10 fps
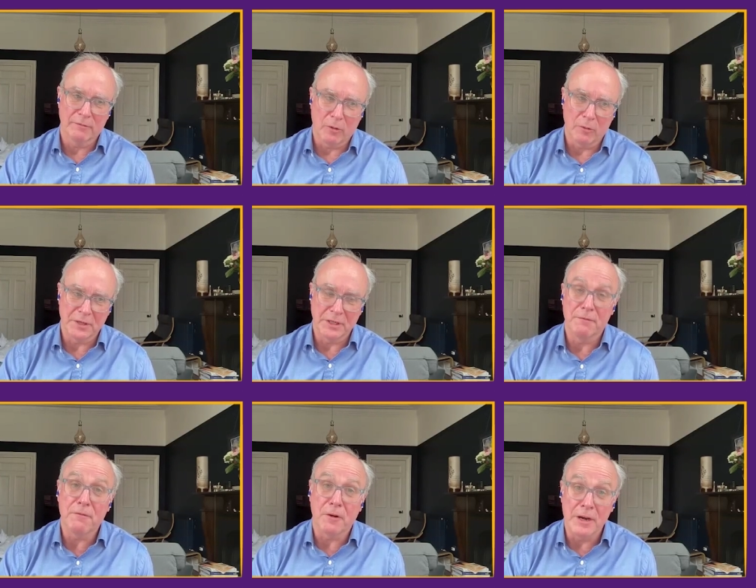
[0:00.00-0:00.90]
getting
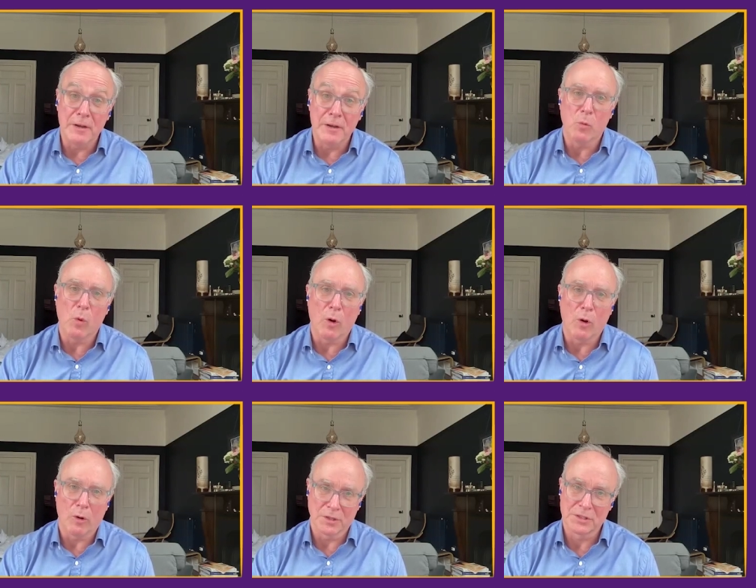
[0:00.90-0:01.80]
involved in forever
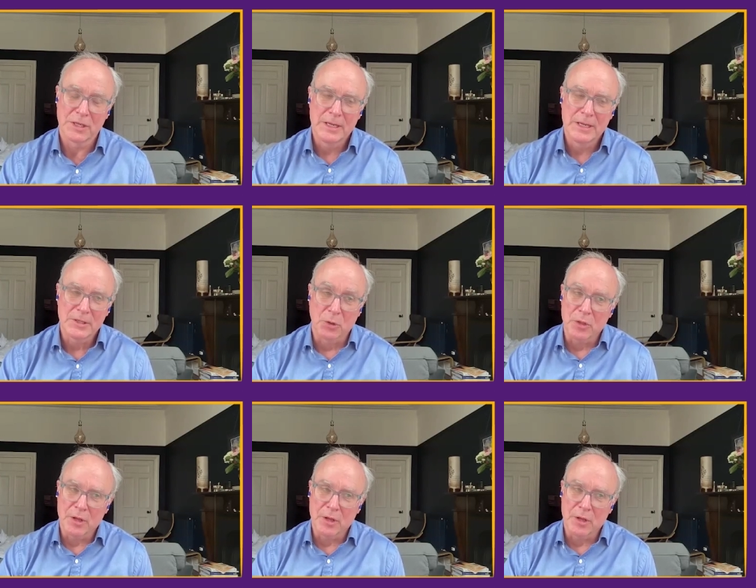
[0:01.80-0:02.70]
wars.
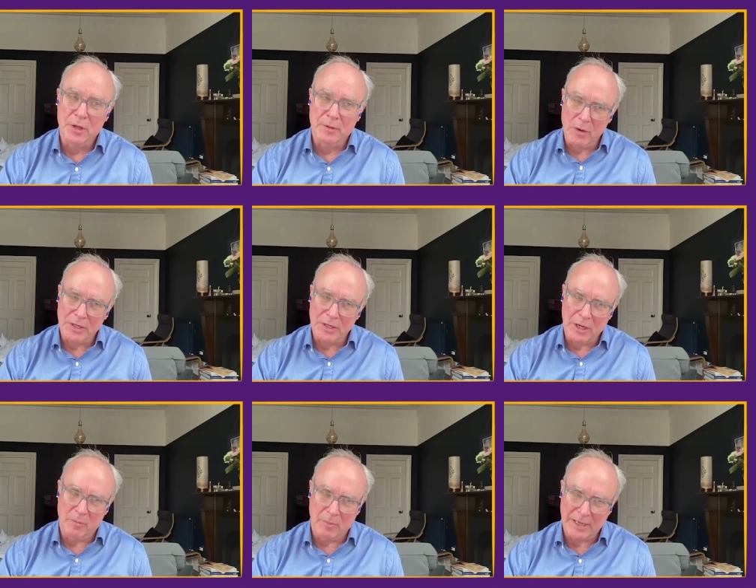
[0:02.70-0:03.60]
So,
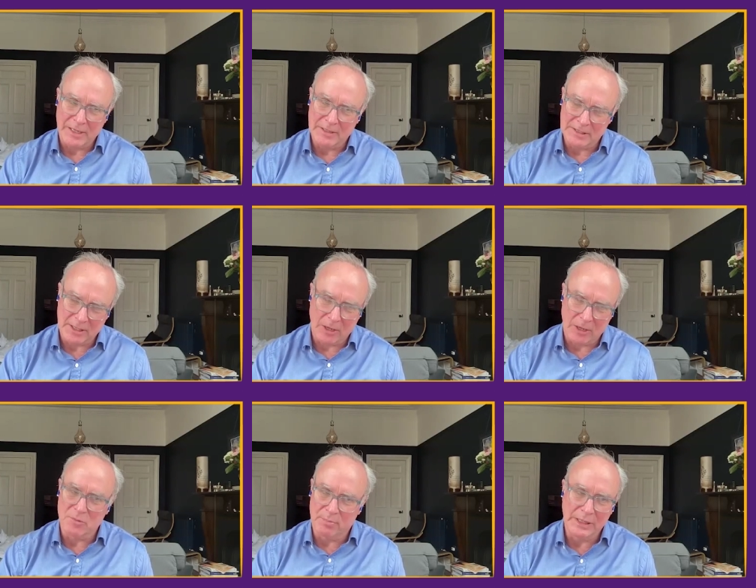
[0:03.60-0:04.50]
without a doubt,
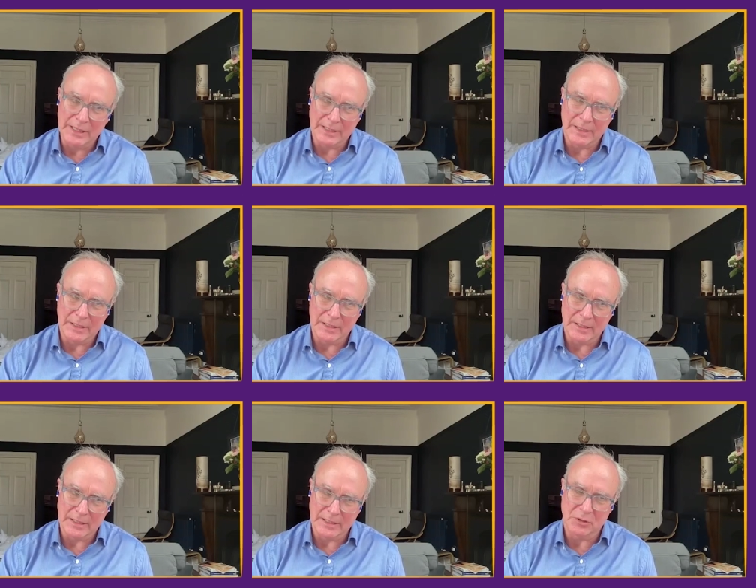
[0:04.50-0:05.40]
Biden, it sounds
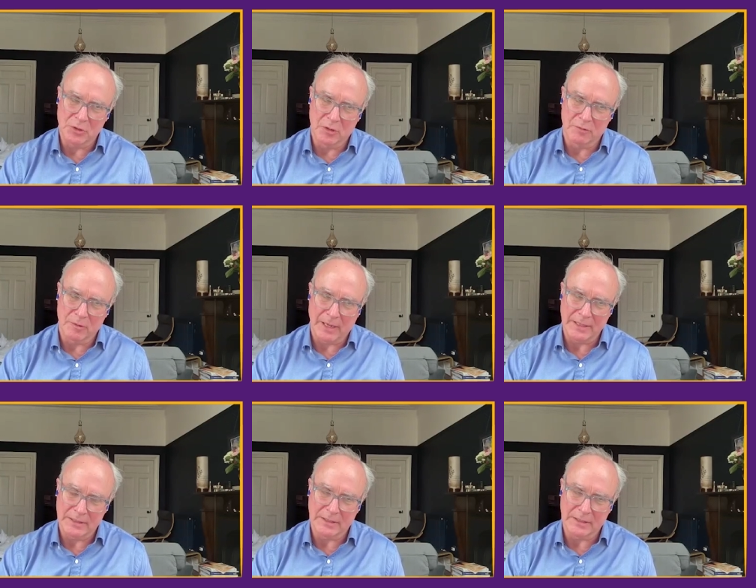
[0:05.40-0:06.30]
brilliant in, in
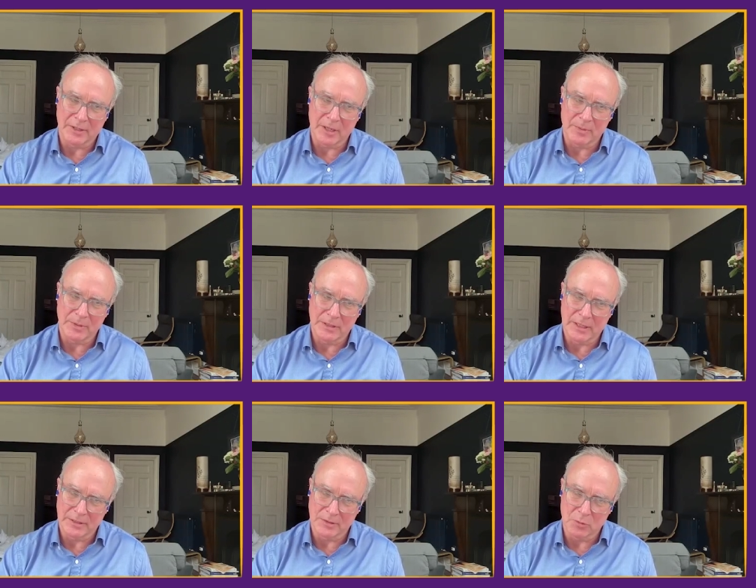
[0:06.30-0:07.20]
Eastern Europe for Biden to
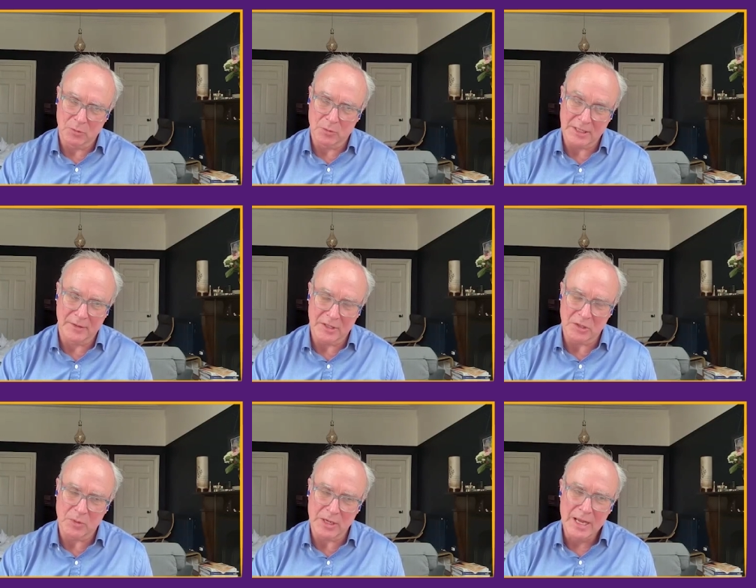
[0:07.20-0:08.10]
turn up and, and
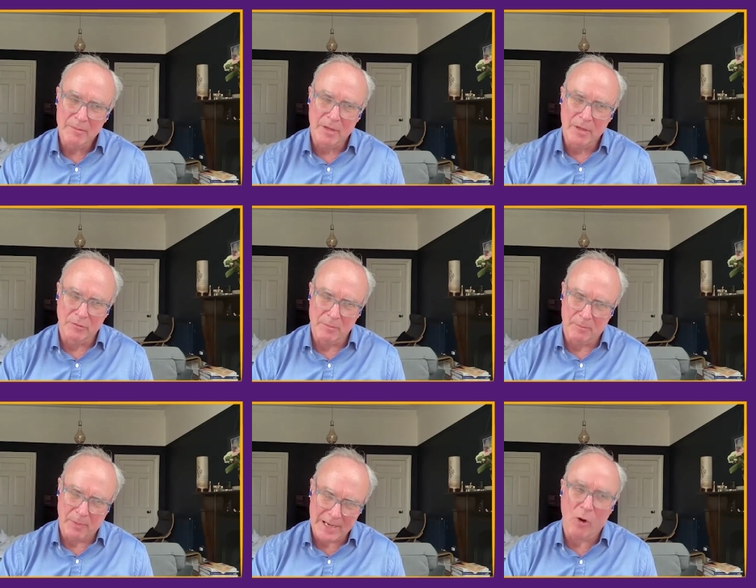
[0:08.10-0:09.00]
do what he's done this week.
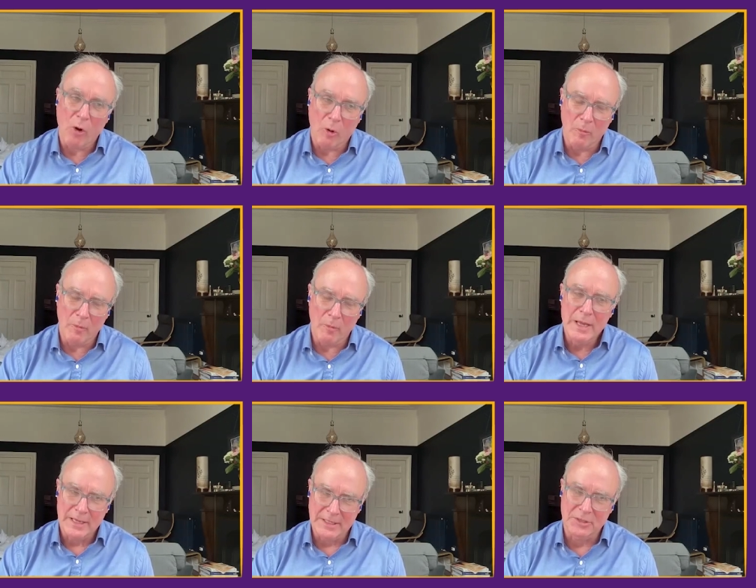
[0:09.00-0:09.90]
But back
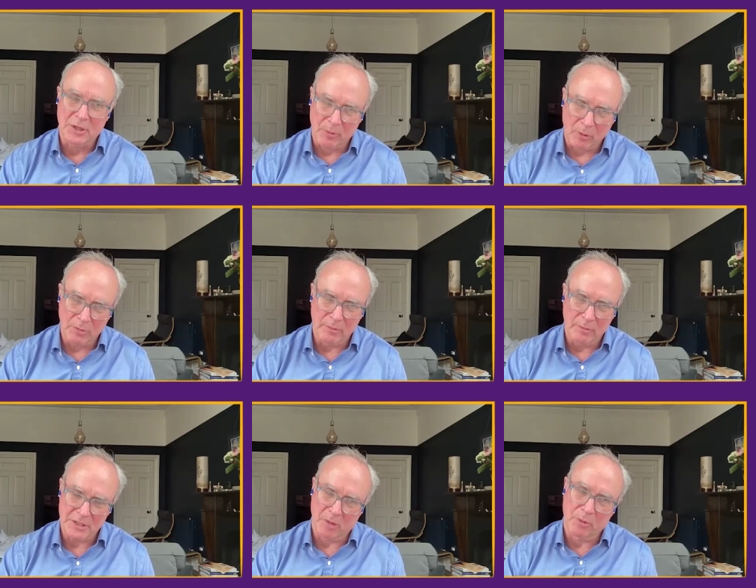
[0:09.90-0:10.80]
home, he's
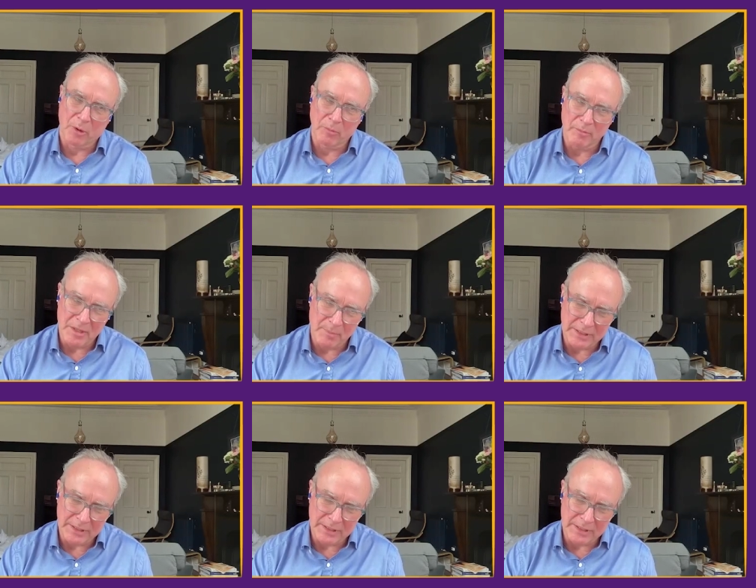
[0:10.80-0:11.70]
got a problem. He's got a
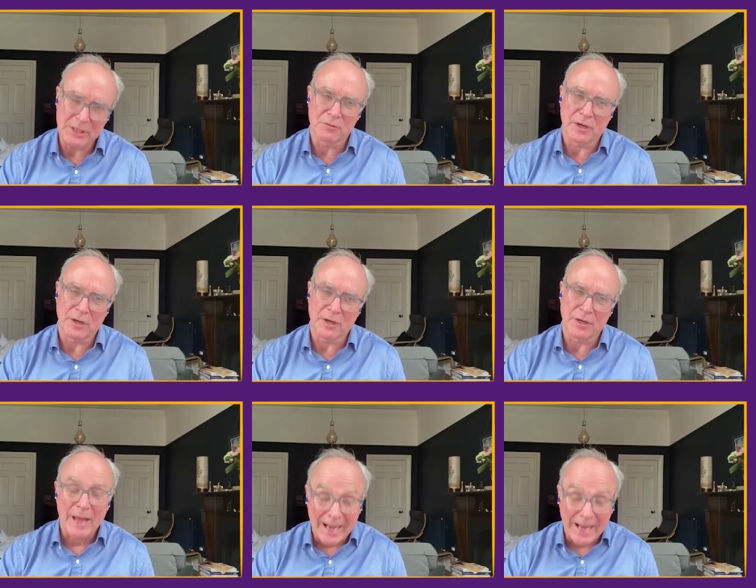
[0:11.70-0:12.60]
problem in the
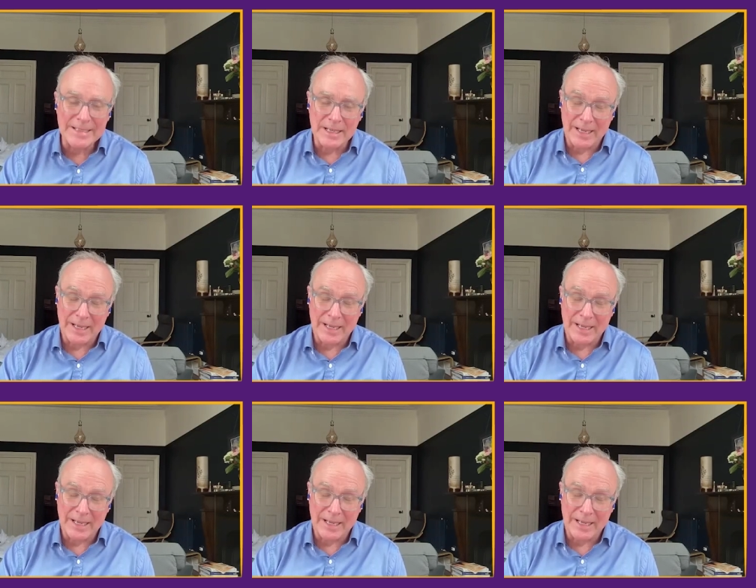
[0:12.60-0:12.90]
political front,